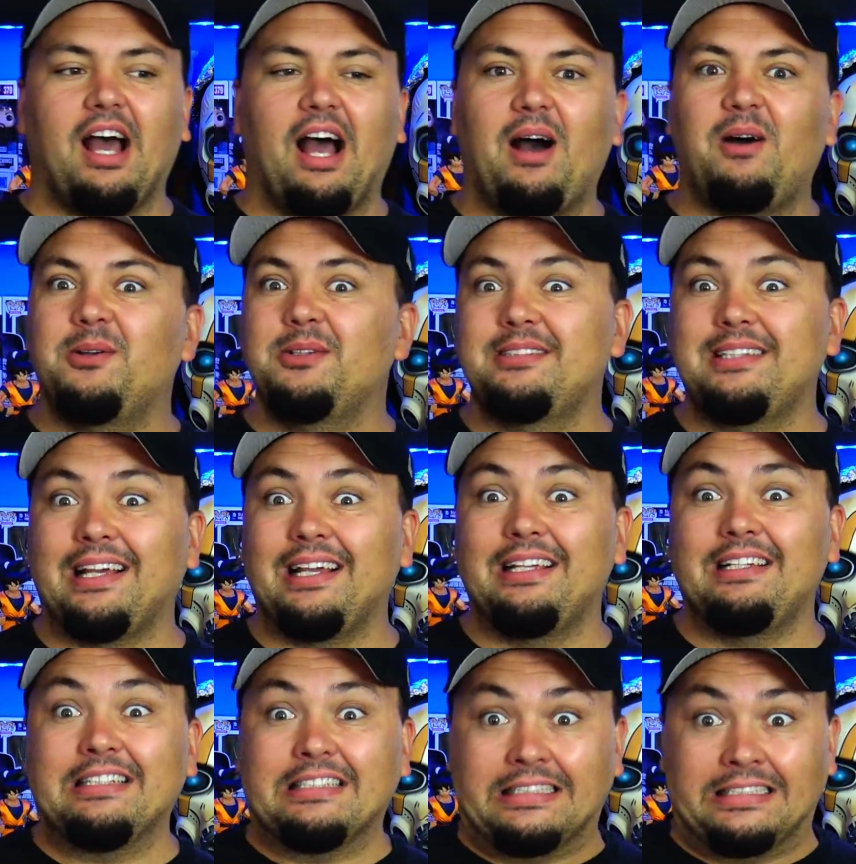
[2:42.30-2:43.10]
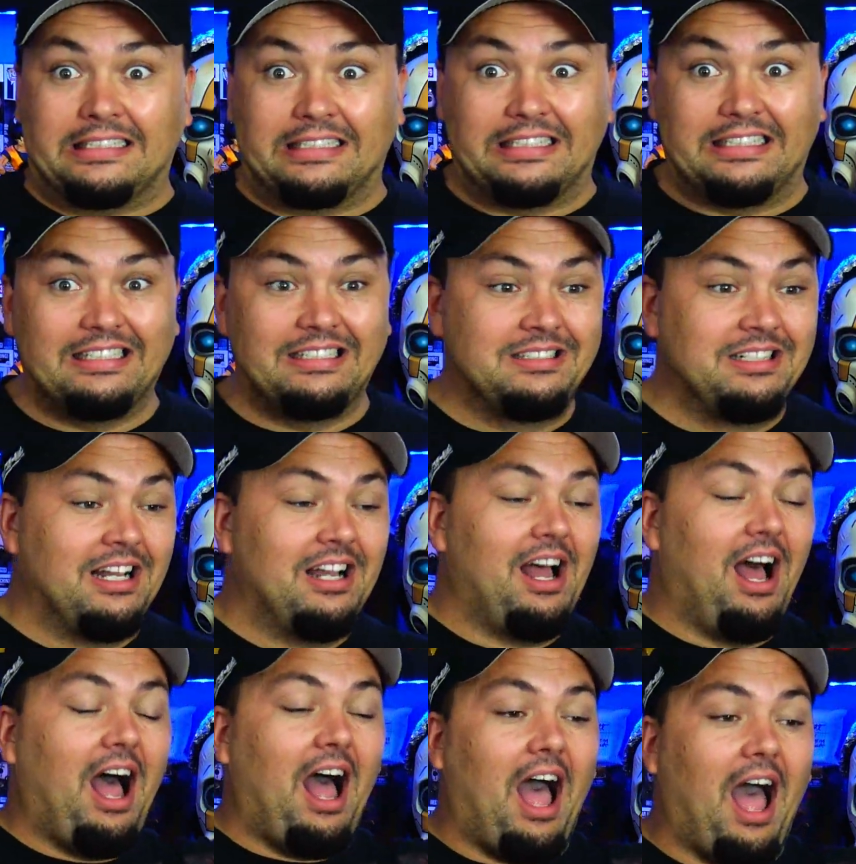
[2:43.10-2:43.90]
I was like, ugh!
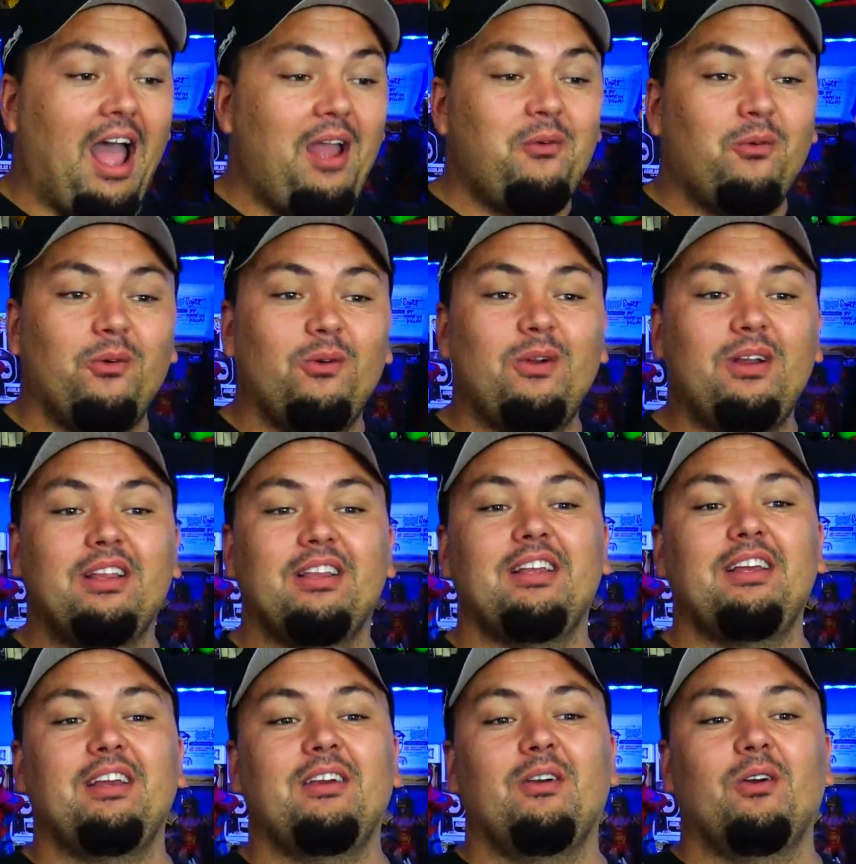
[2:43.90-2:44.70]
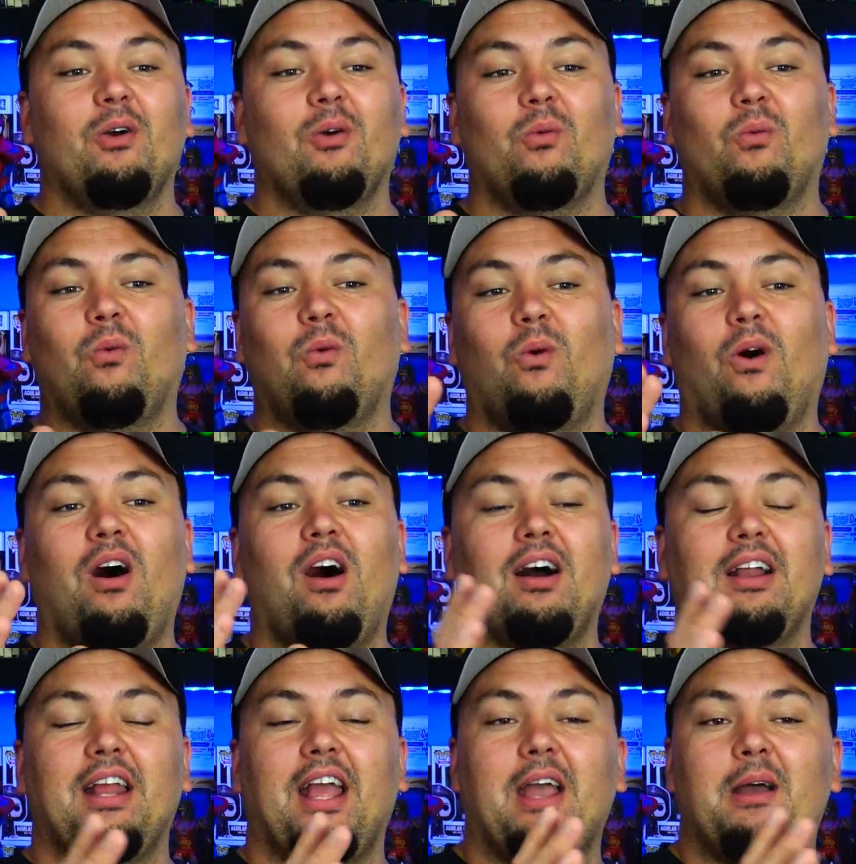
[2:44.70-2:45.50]
I really
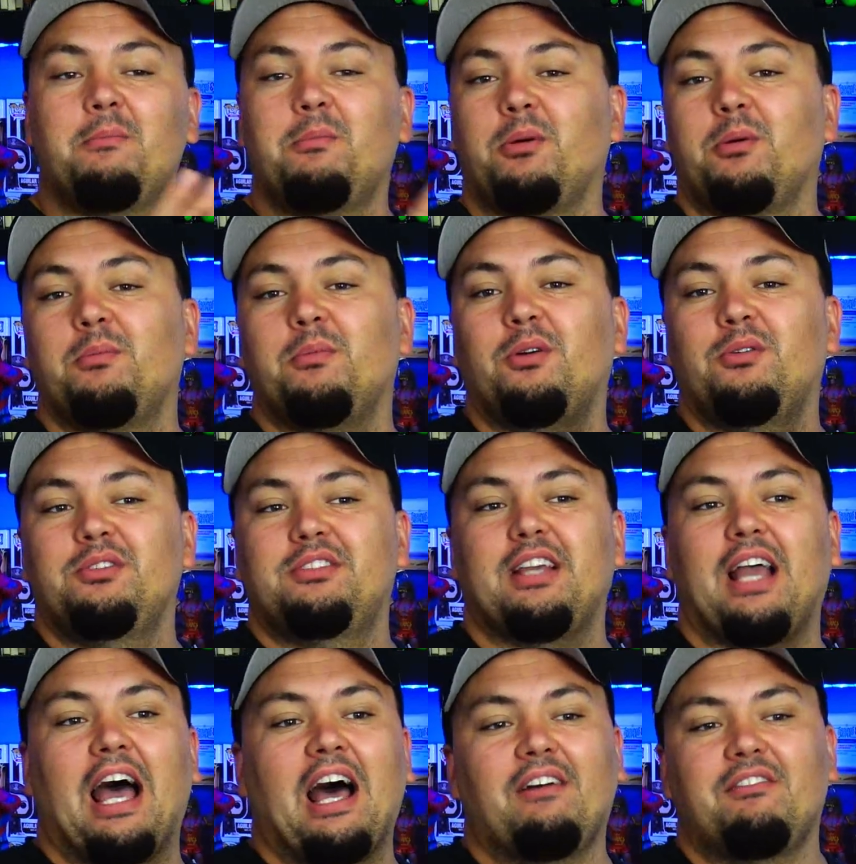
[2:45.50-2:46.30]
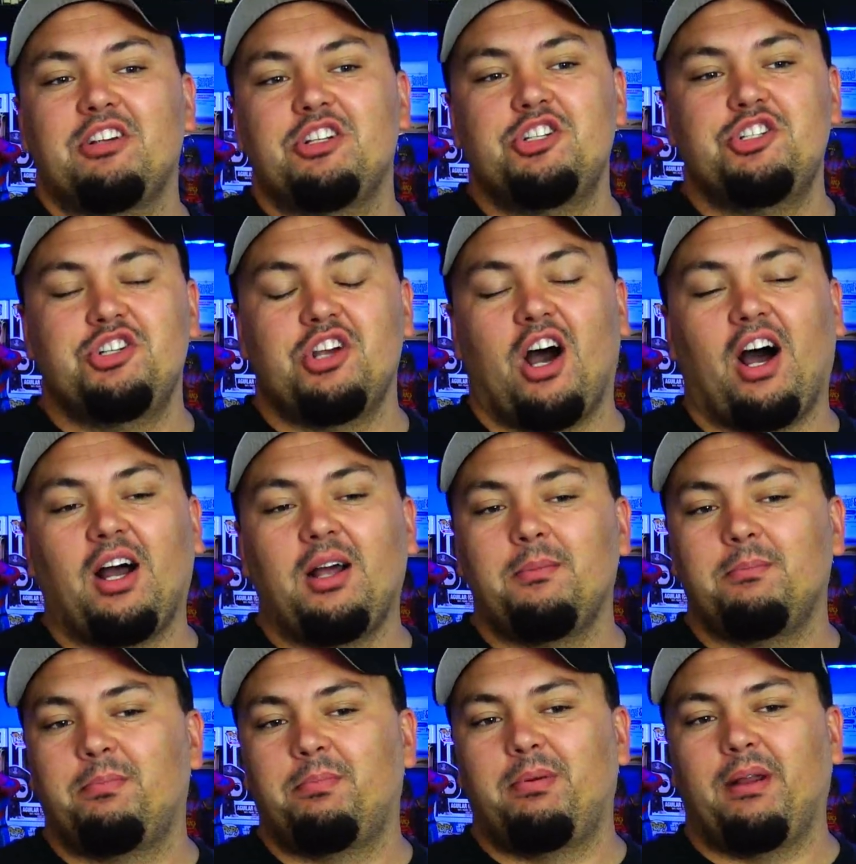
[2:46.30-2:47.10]
want Ember Moon to have a
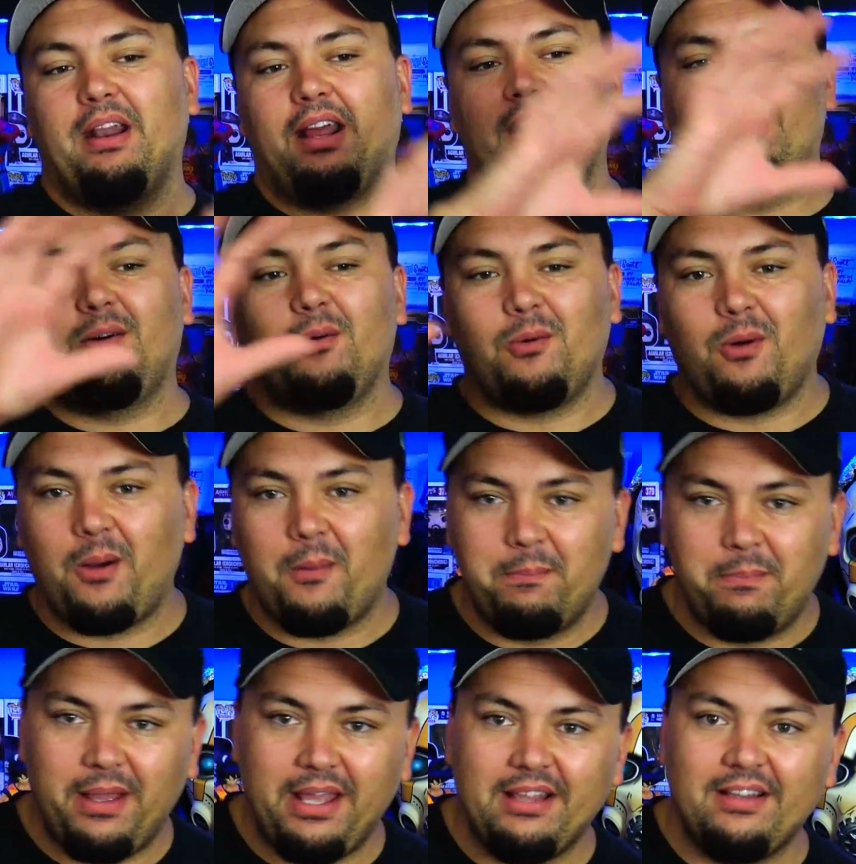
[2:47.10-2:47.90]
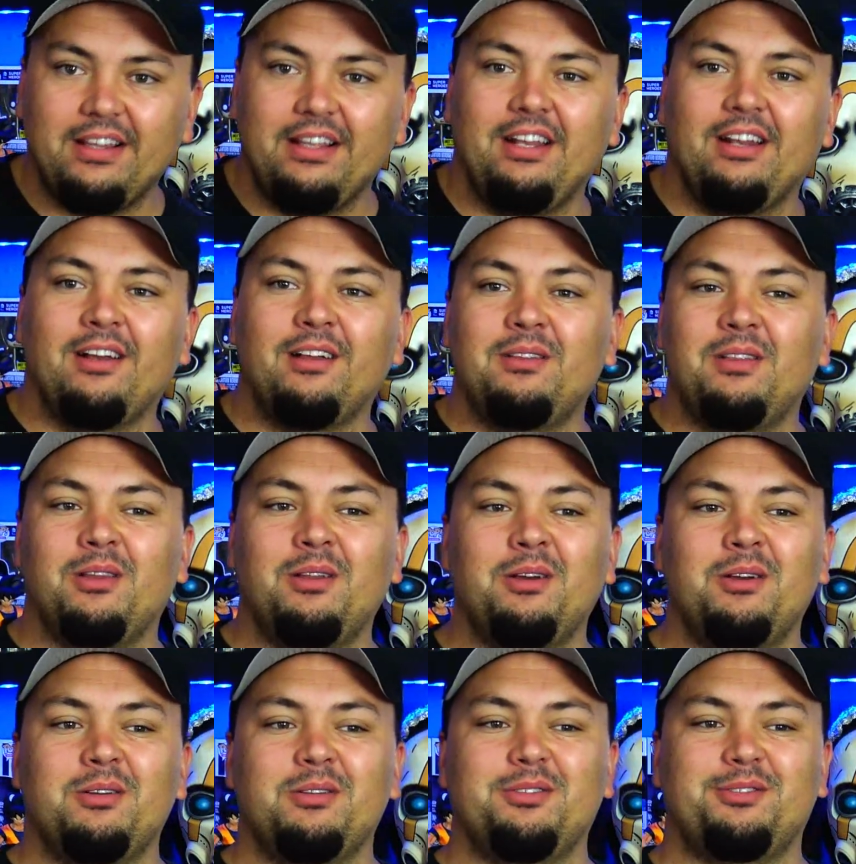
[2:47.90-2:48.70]
shot, but I don't want Bayley to
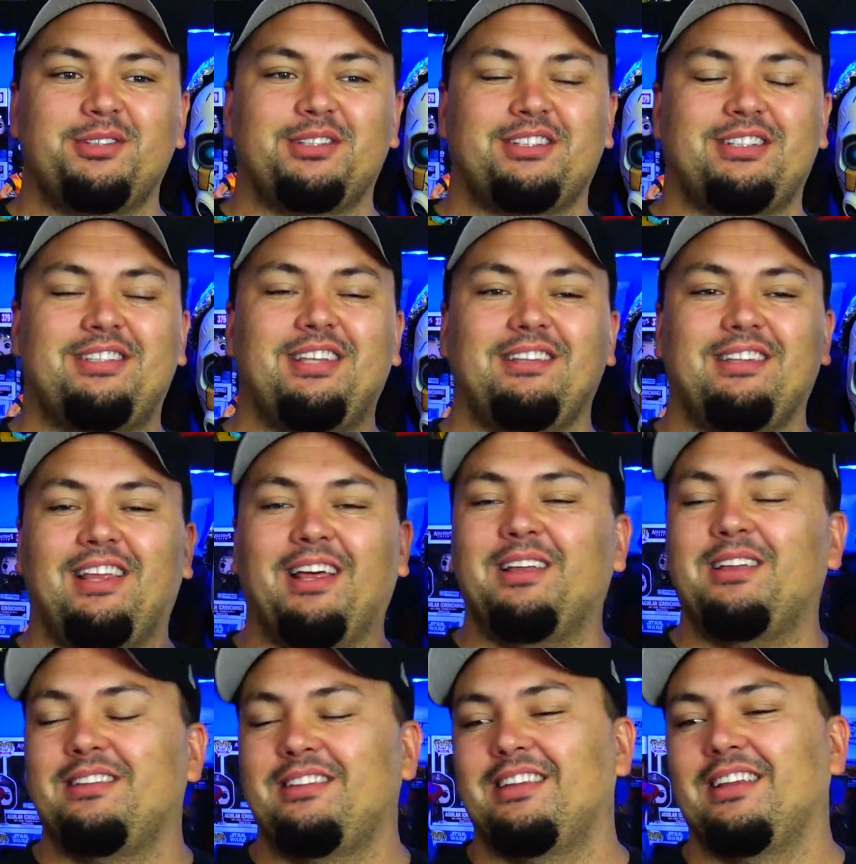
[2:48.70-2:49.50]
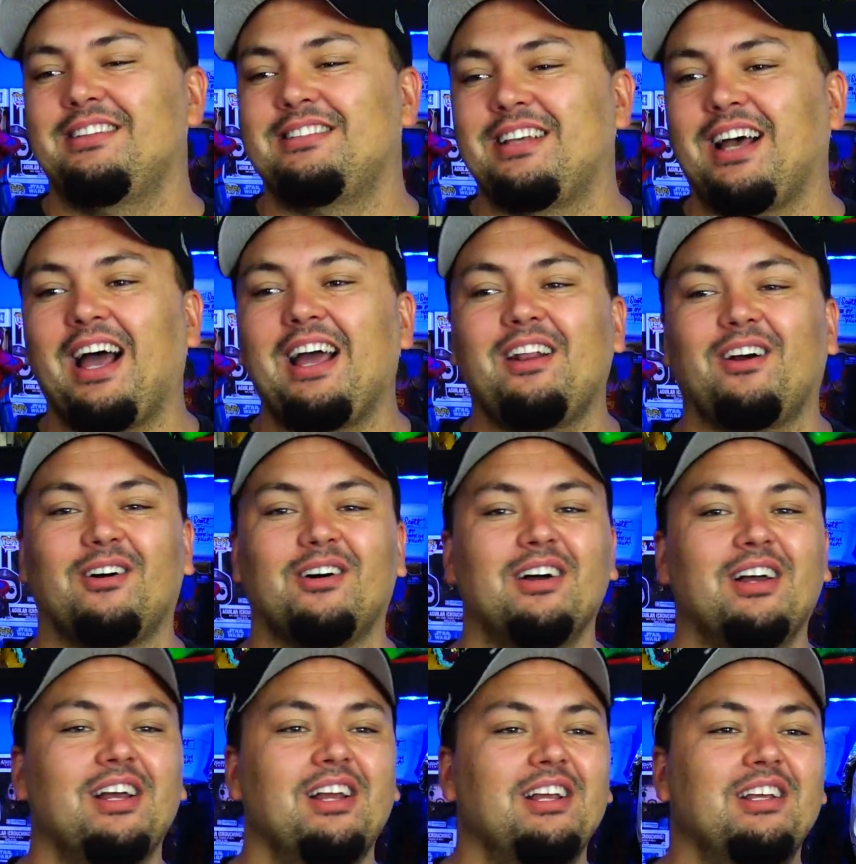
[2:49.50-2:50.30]
lose the title.